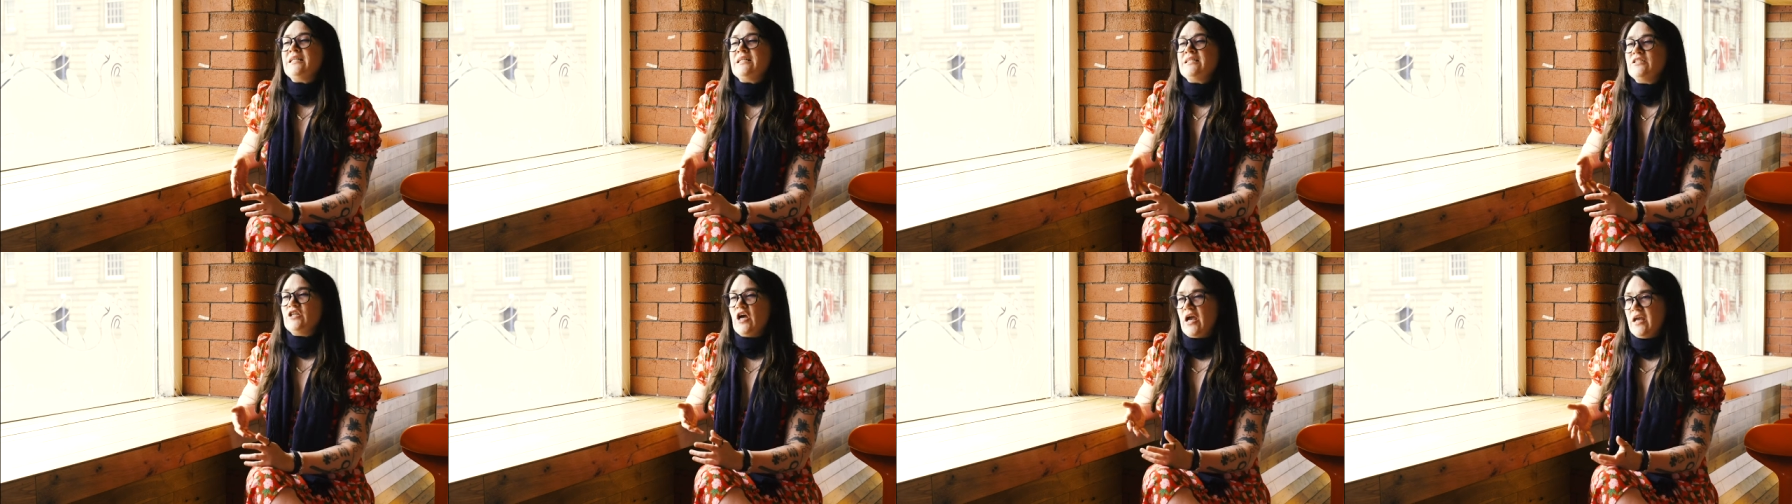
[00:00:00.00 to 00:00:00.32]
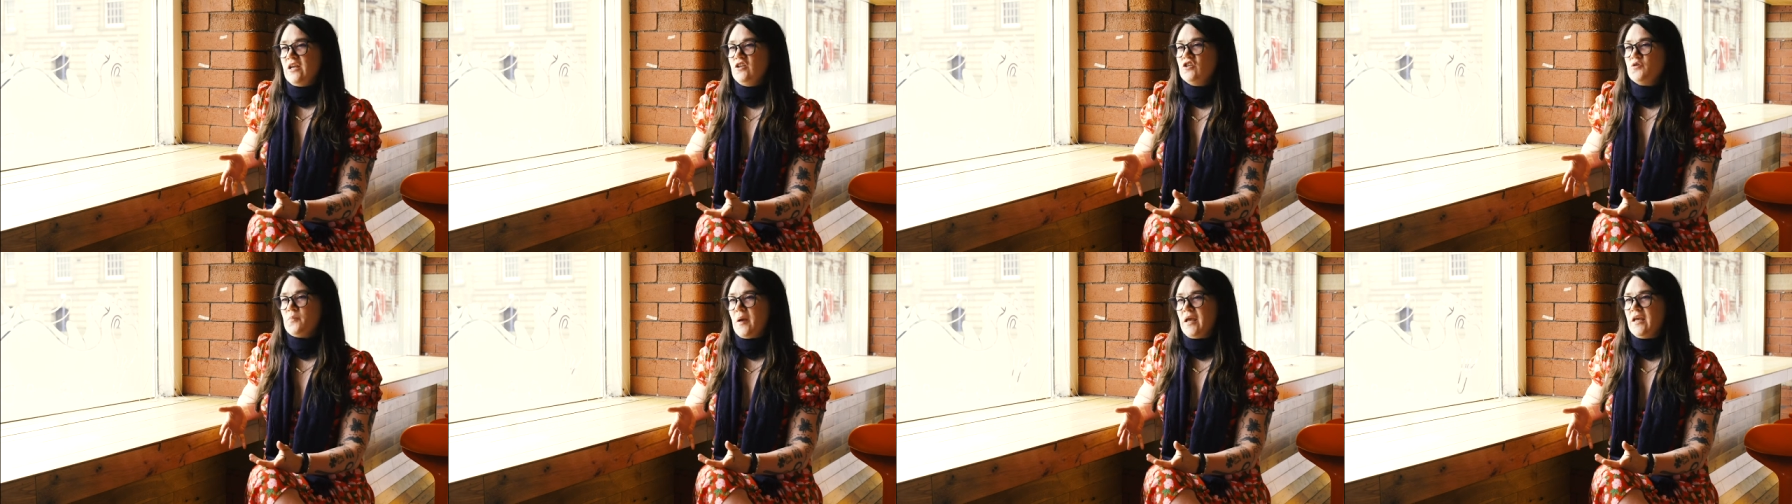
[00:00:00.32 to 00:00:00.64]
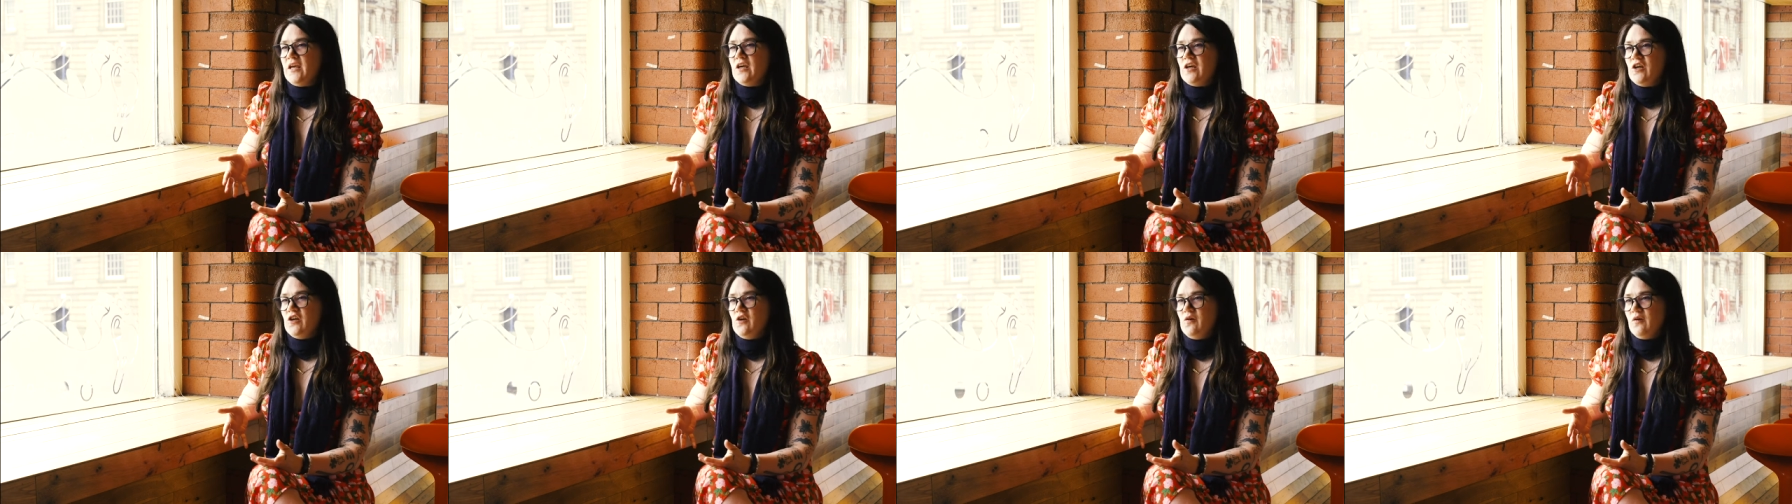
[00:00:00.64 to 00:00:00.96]
change maker
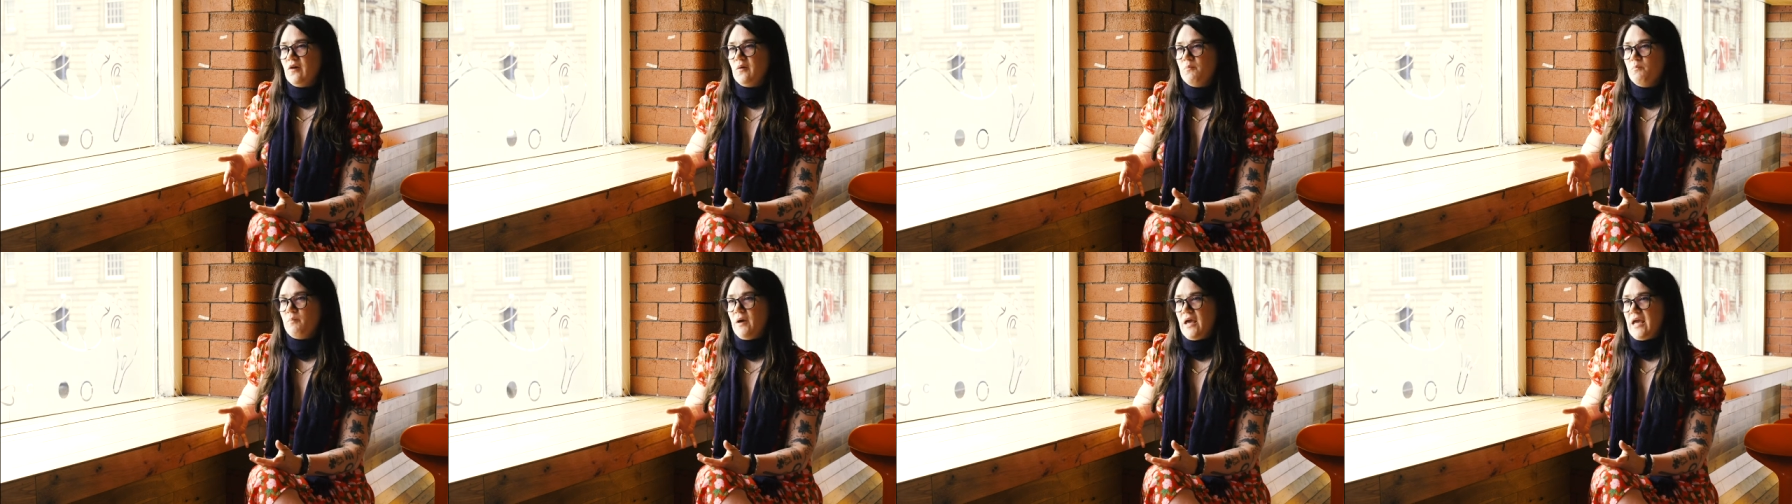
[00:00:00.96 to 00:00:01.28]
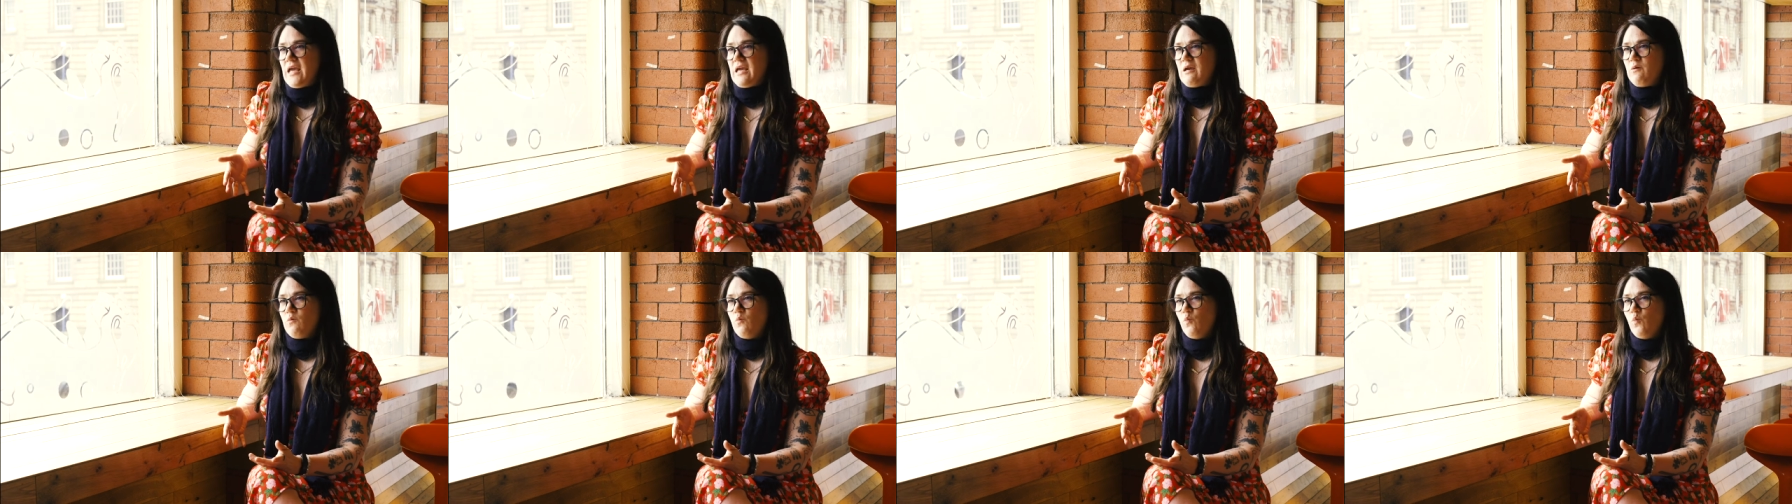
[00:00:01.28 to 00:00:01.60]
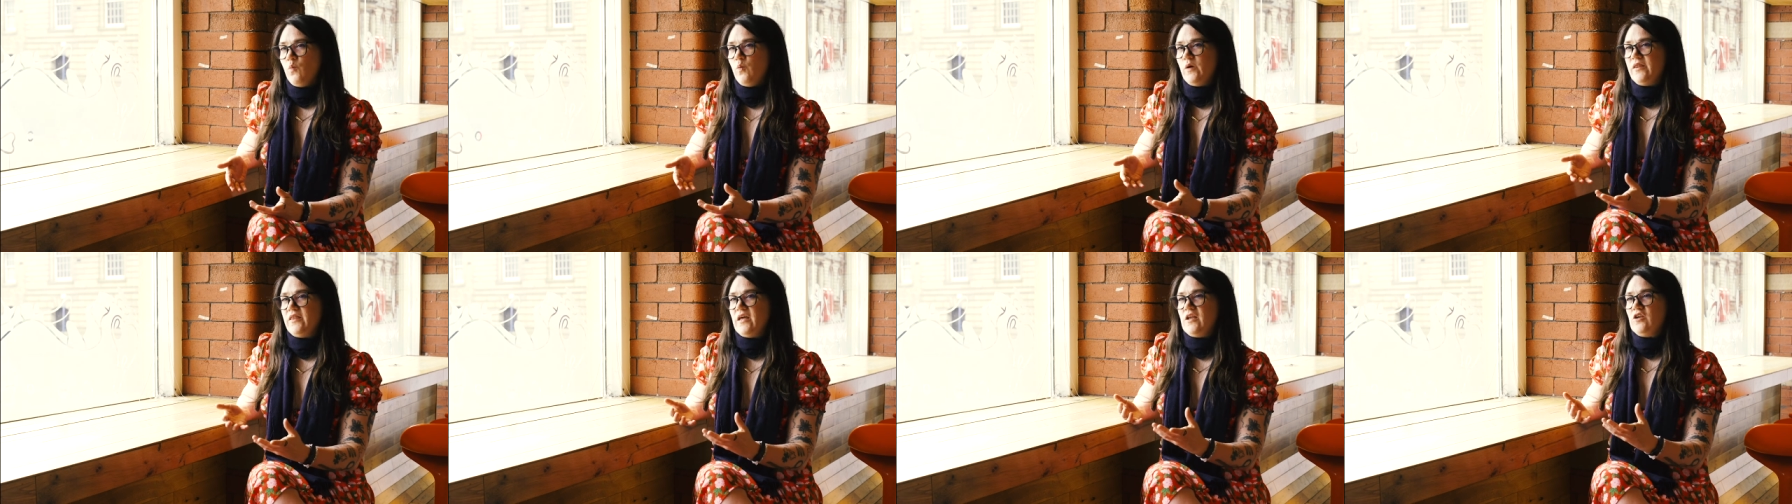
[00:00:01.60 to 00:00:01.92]
you can be
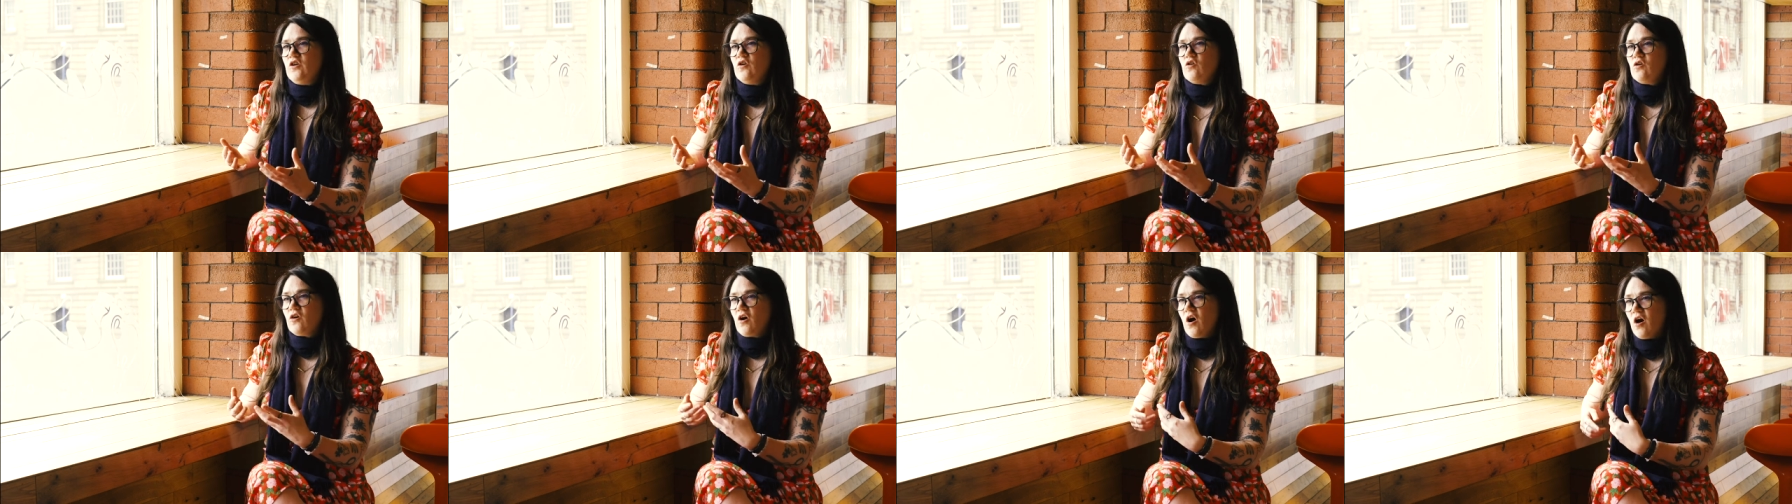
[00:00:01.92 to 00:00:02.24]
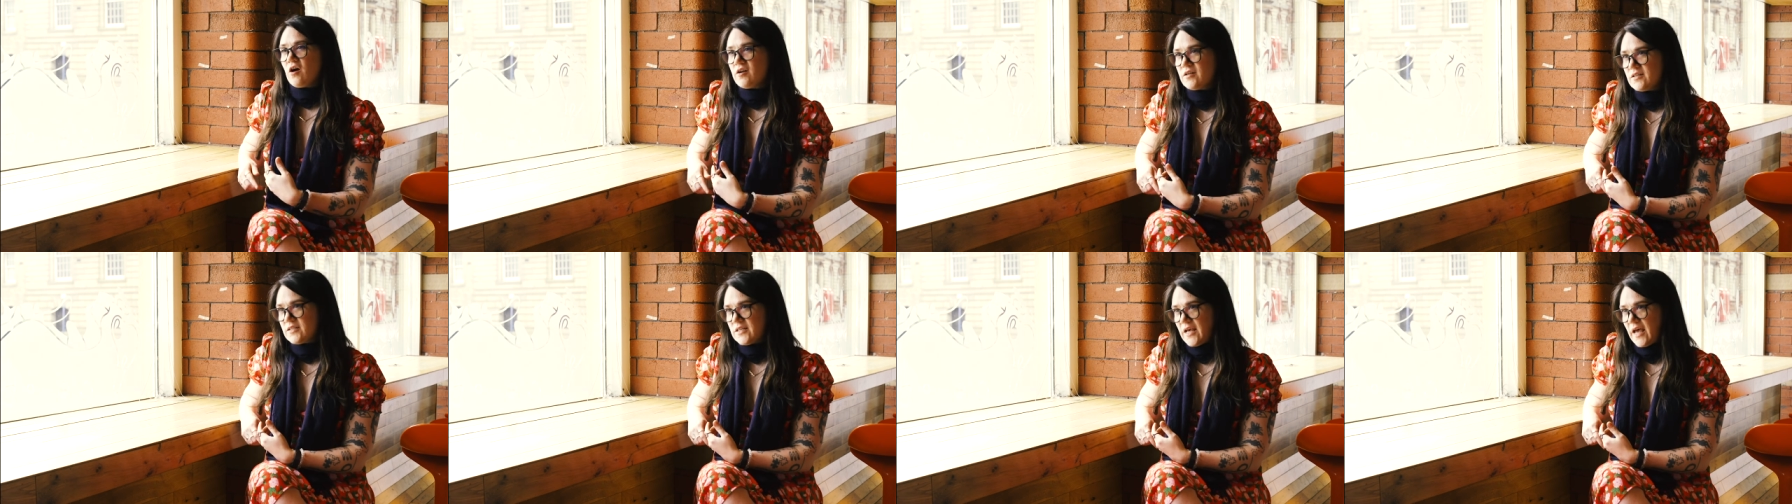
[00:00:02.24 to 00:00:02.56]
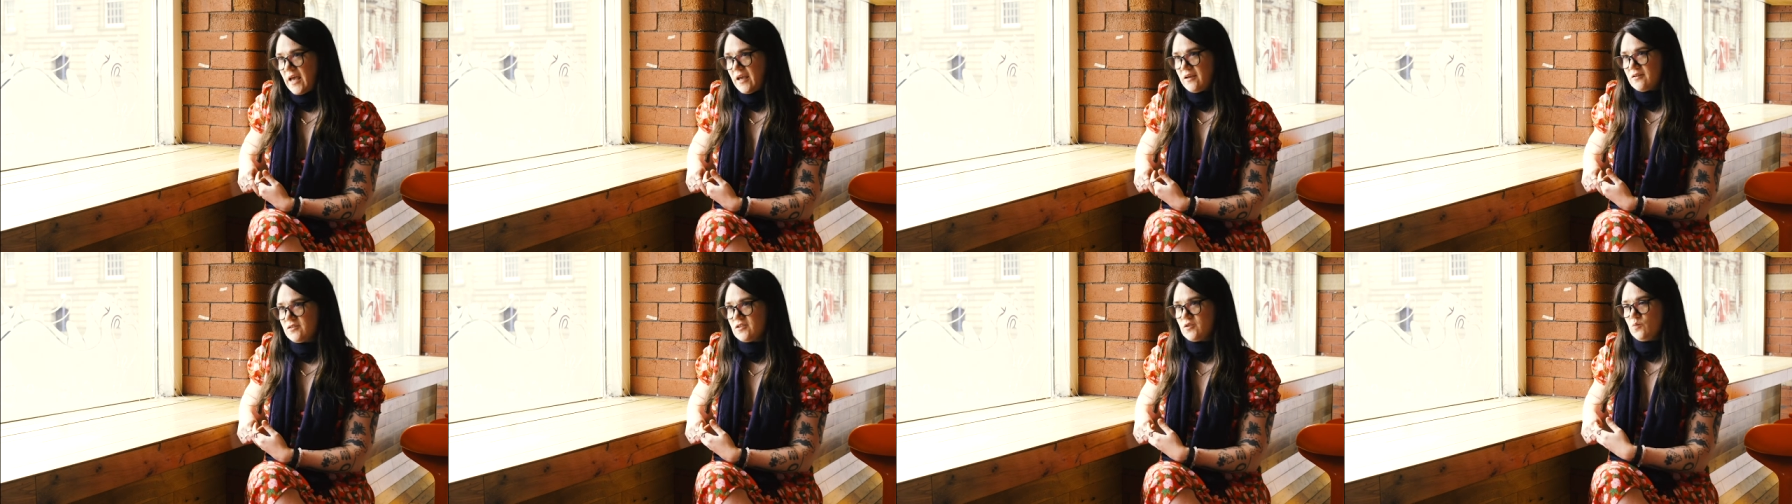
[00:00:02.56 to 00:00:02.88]
within your
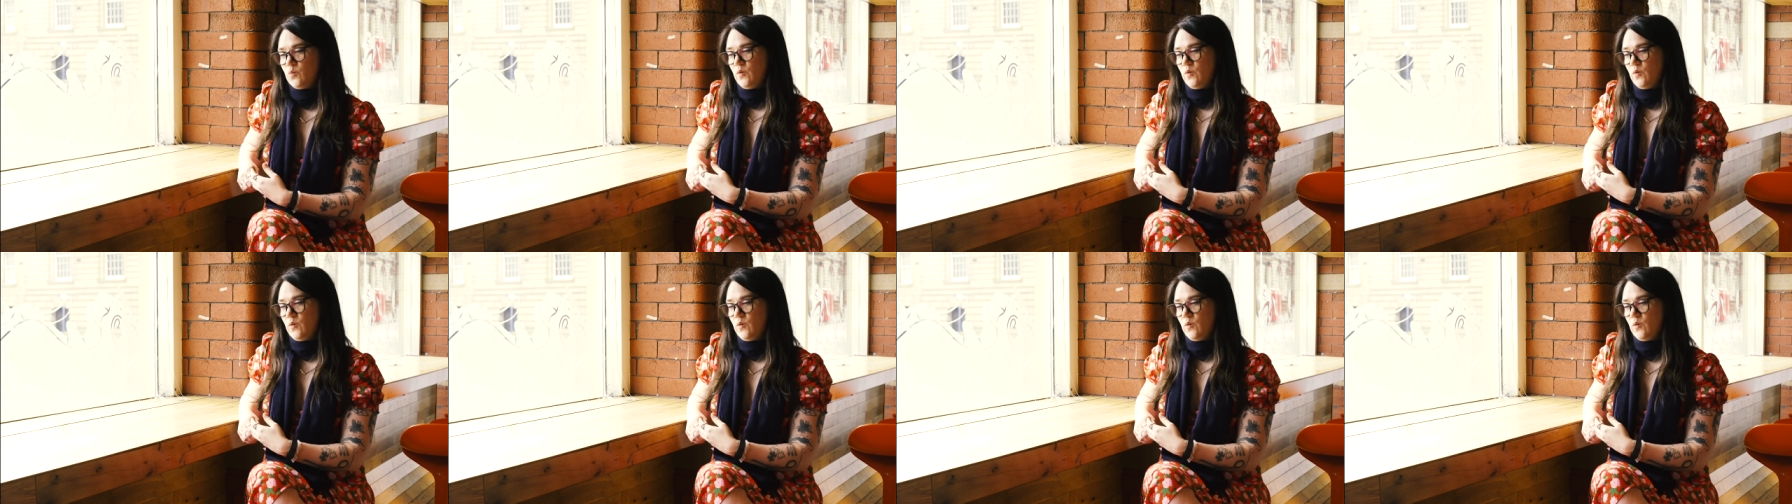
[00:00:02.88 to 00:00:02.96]
context,